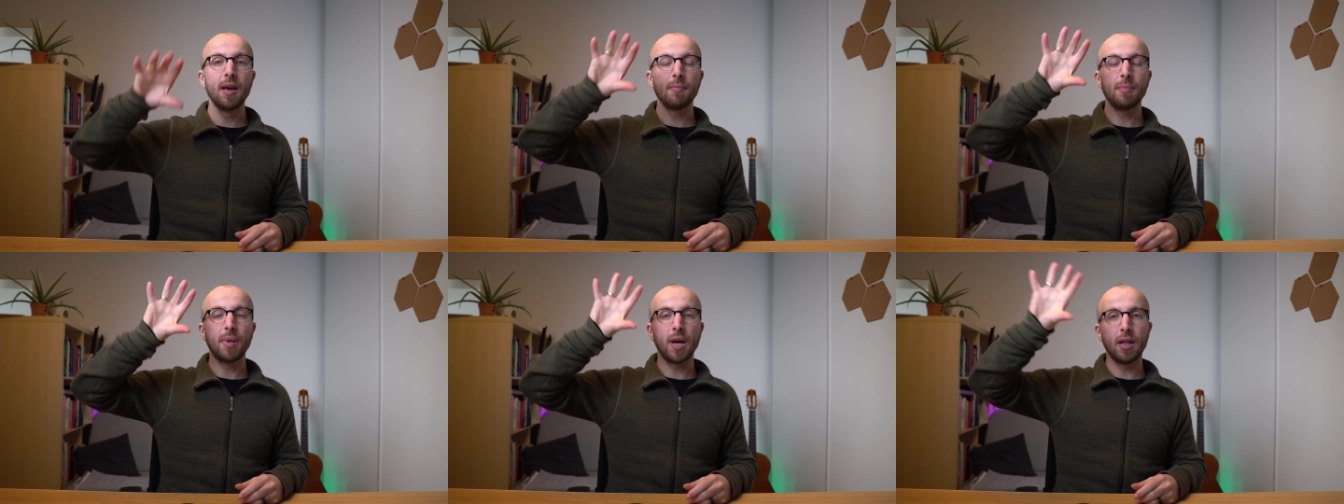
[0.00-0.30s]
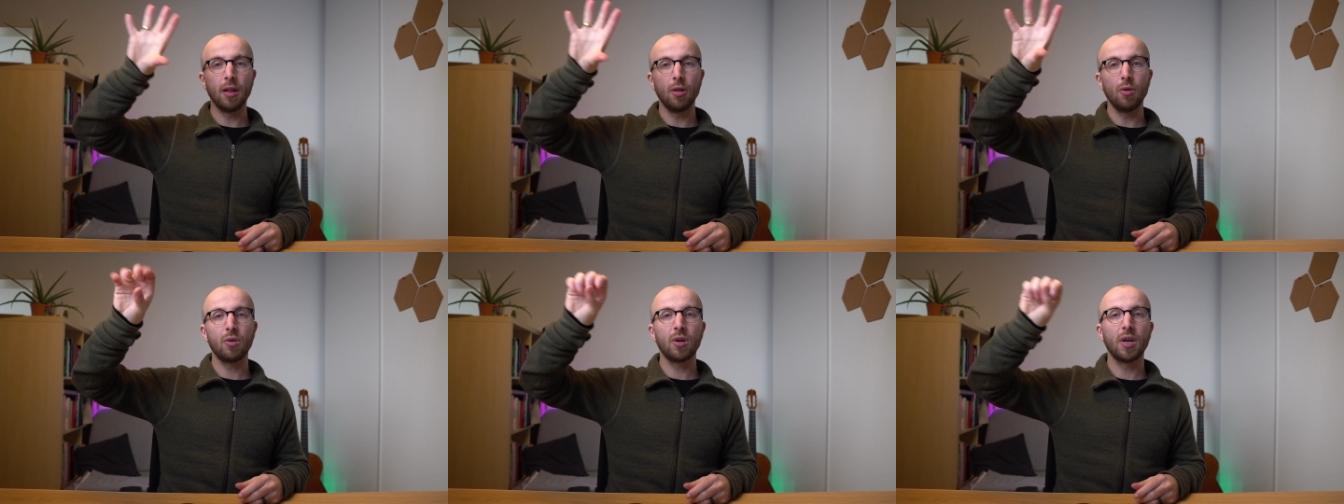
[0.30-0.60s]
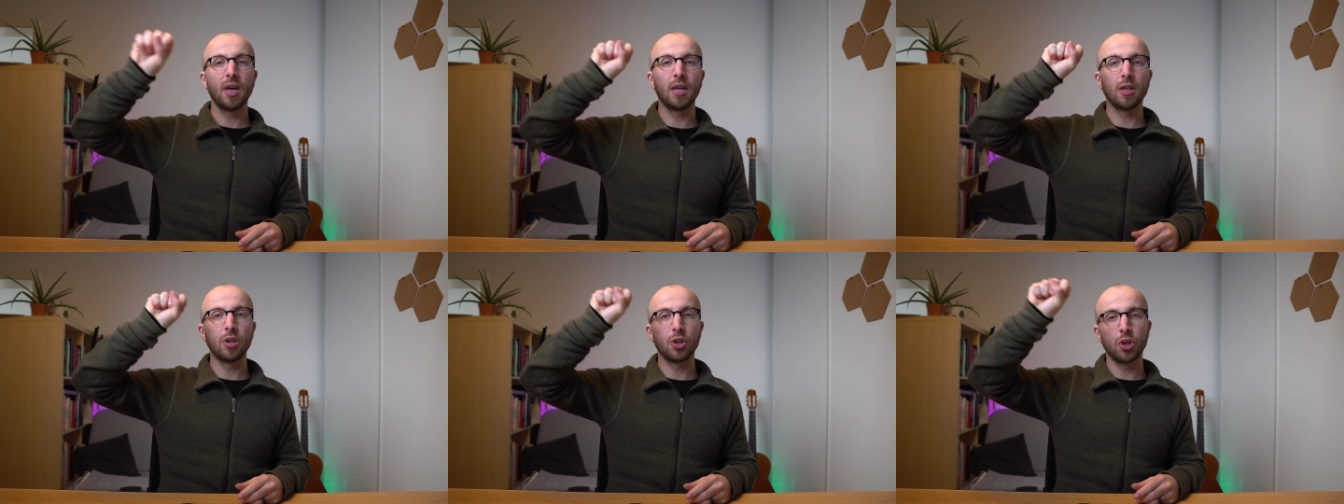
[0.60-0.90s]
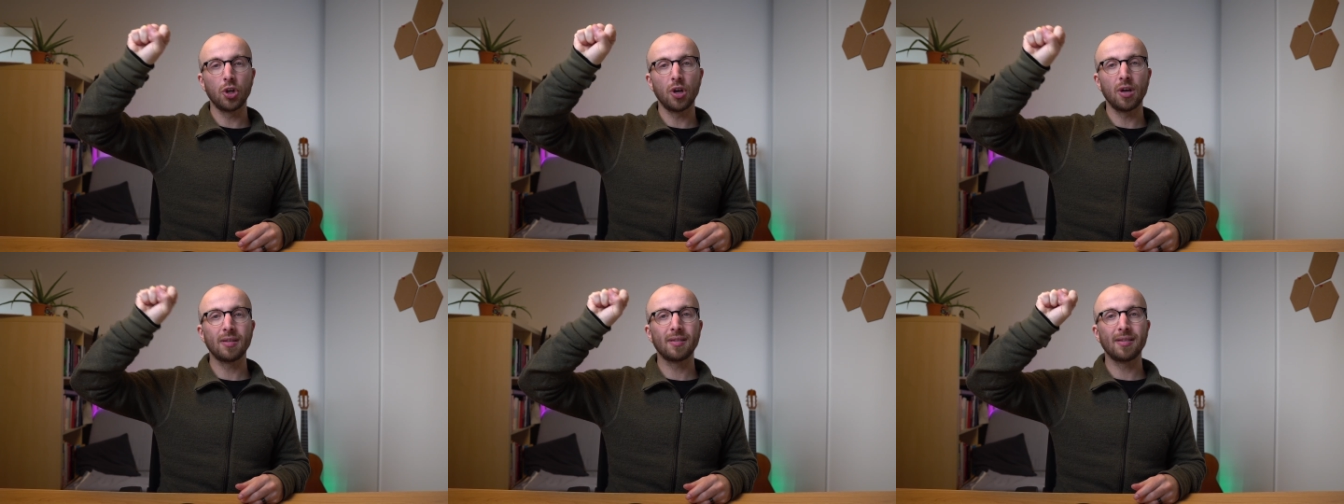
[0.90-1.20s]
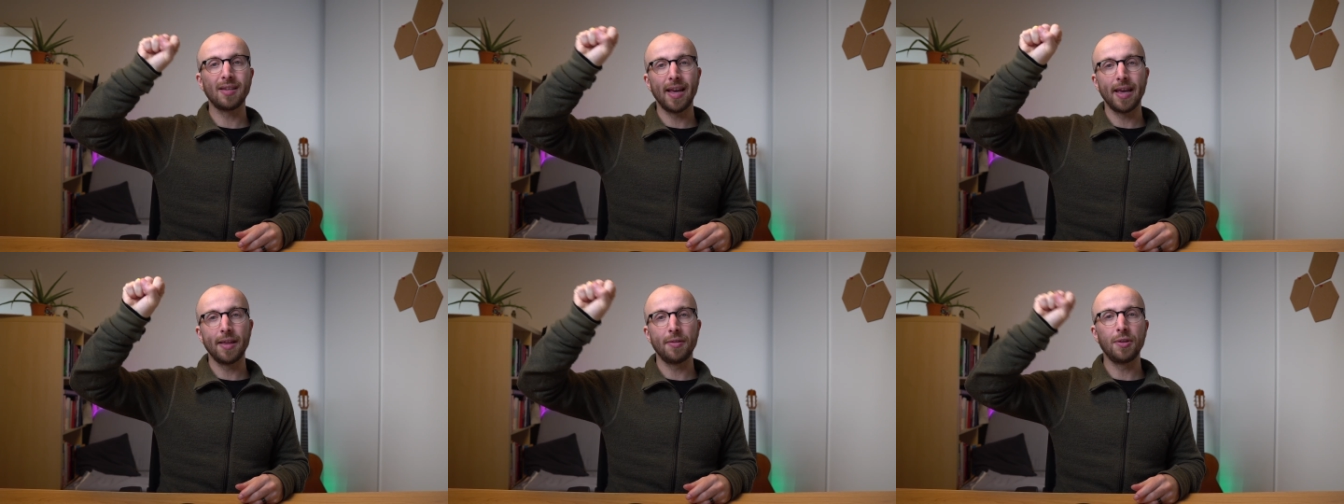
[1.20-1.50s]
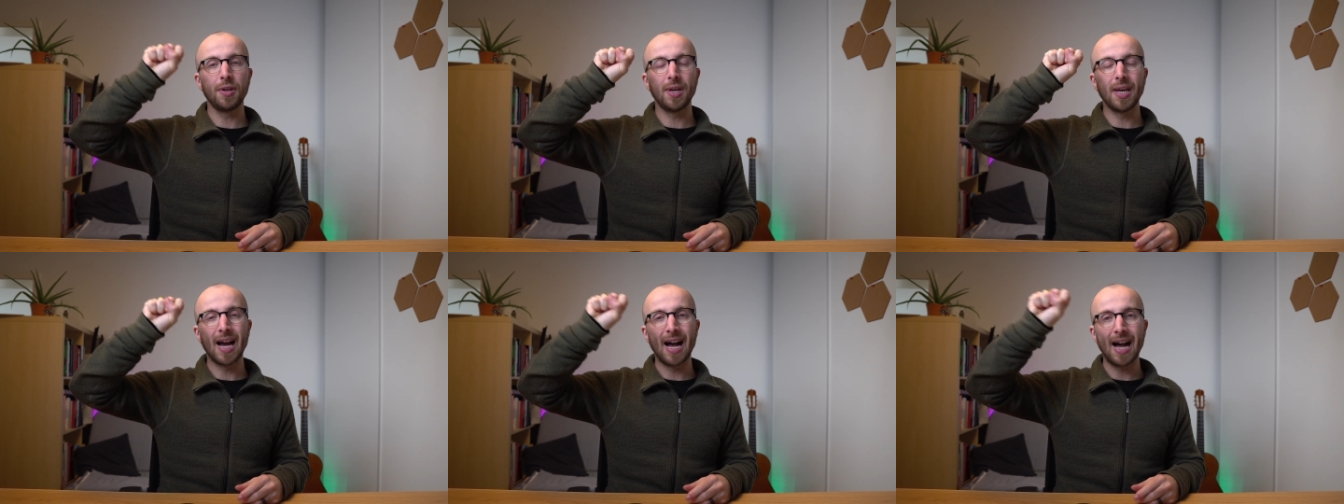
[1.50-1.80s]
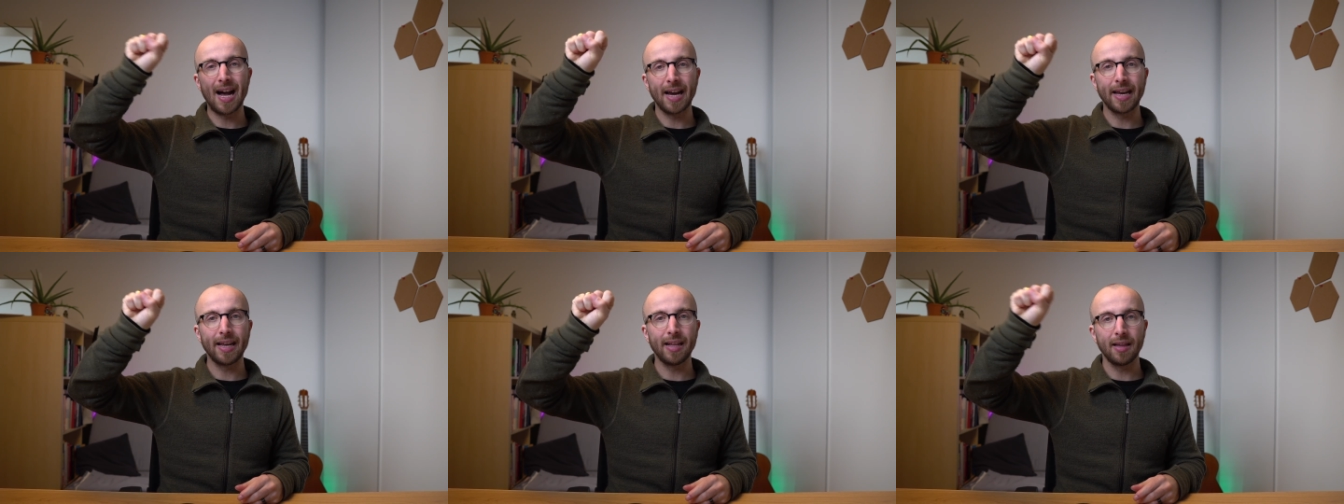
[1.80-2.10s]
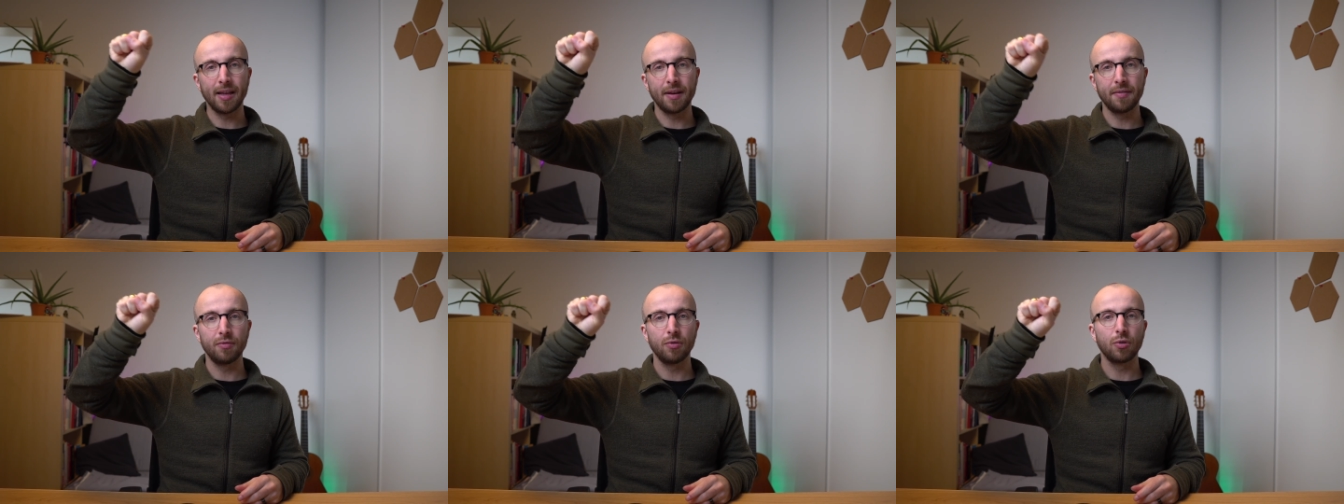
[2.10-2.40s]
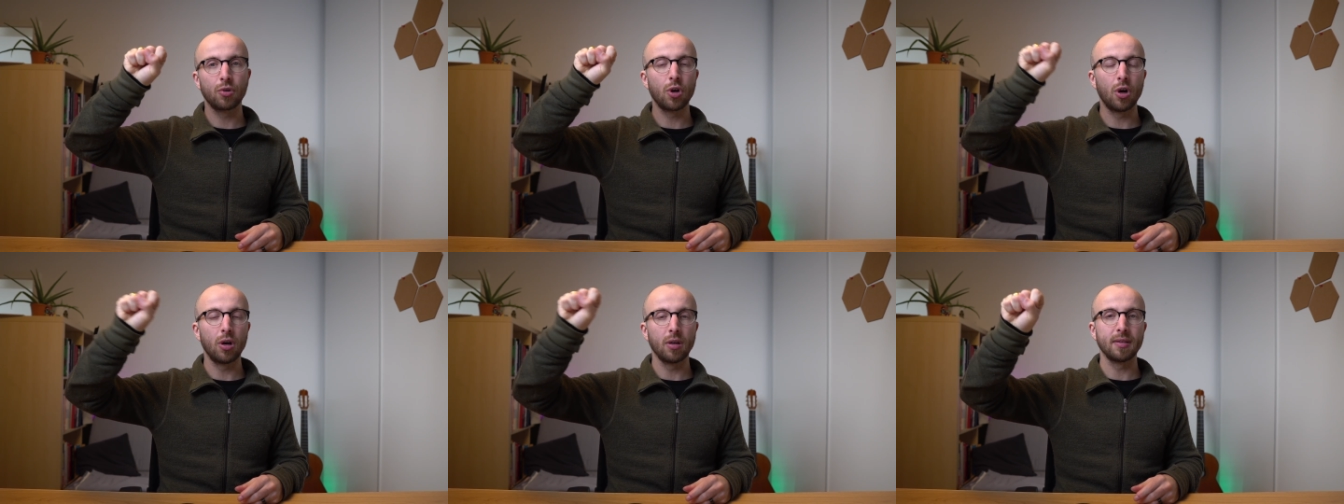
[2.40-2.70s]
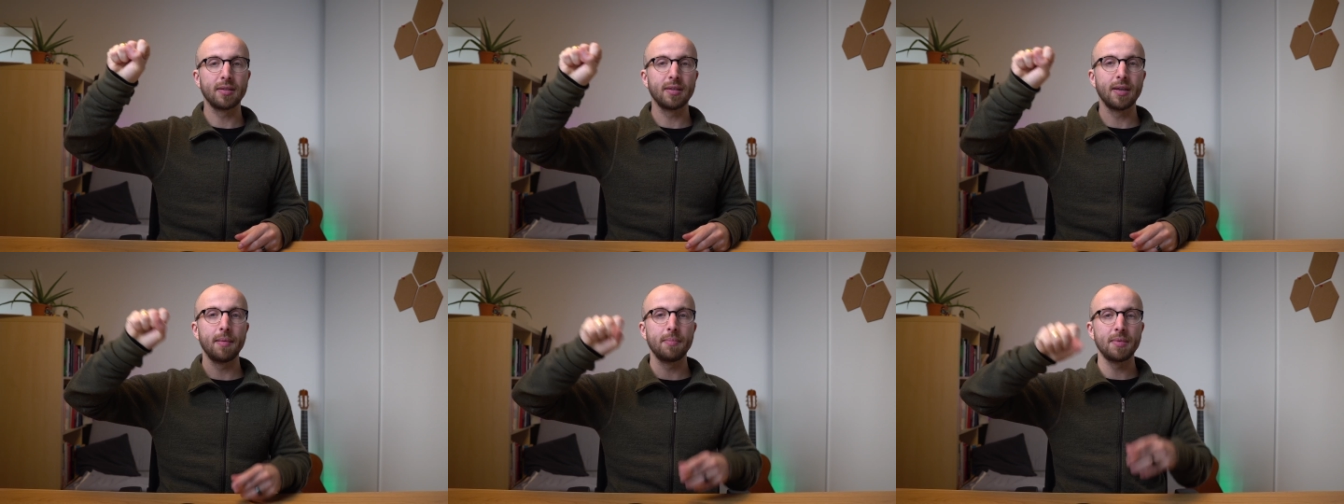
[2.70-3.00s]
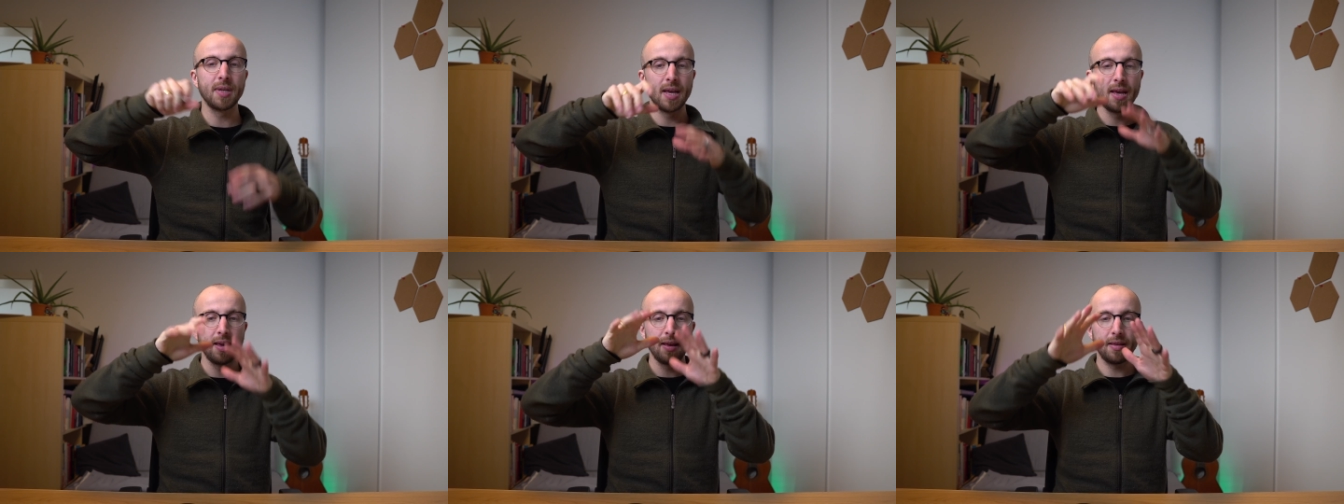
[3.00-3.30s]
by looking just at the high level concept